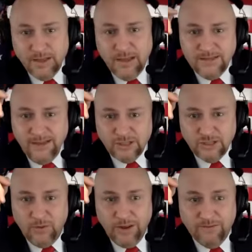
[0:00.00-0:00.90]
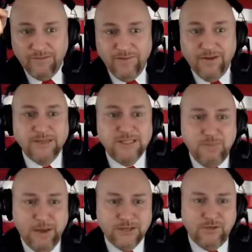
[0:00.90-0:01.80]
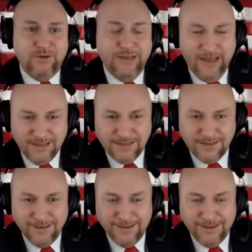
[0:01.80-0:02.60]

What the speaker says: On today's show, we have a very special guest.